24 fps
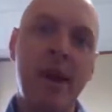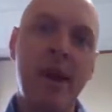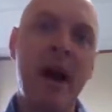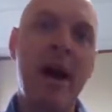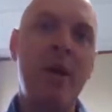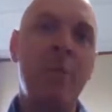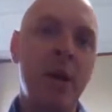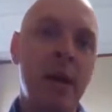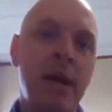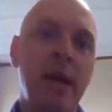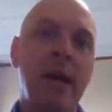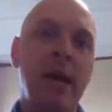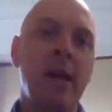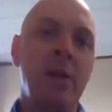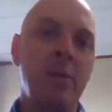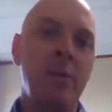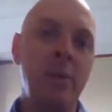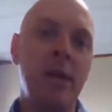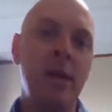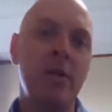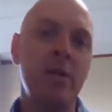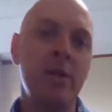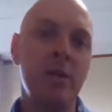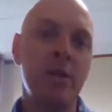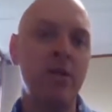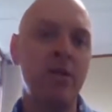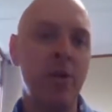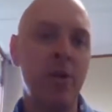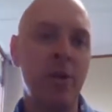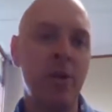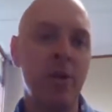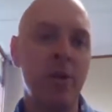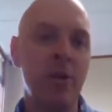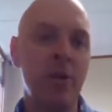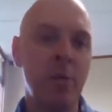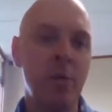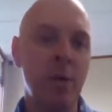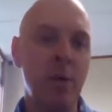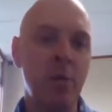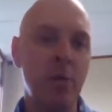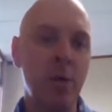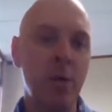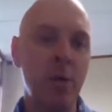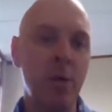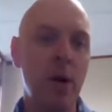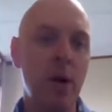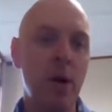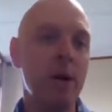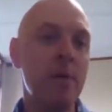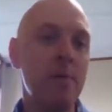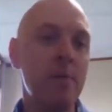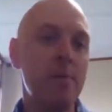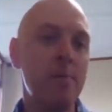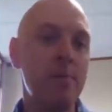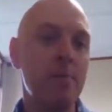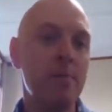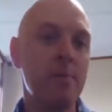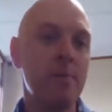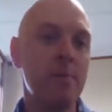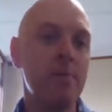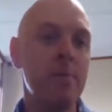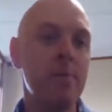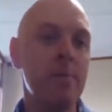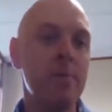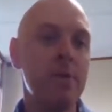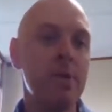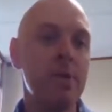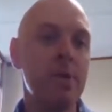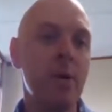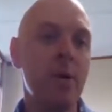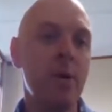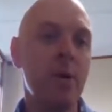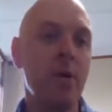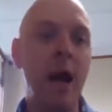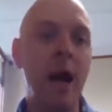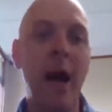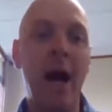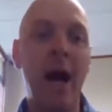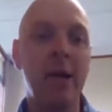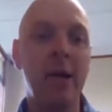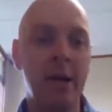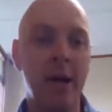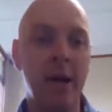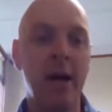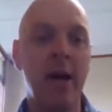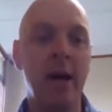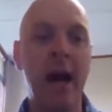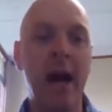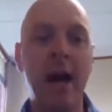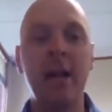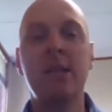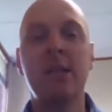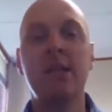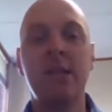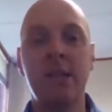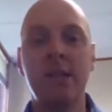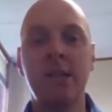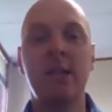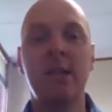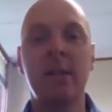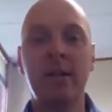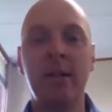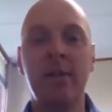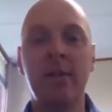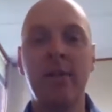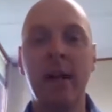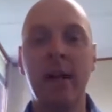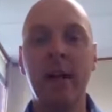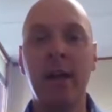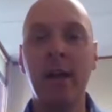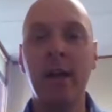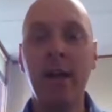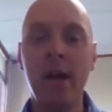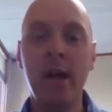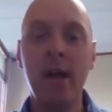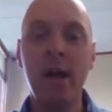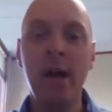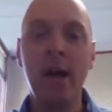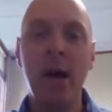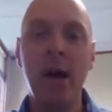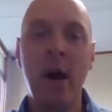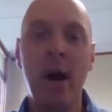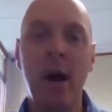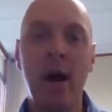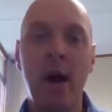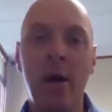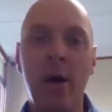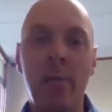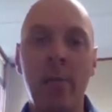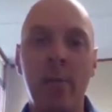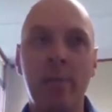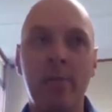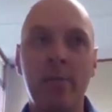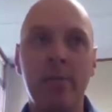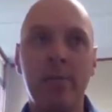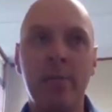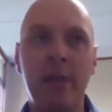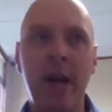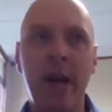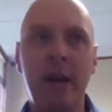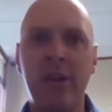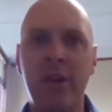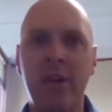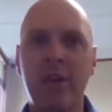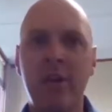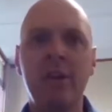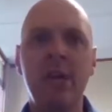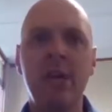that money can be used for the room and board. So at assisted living. At the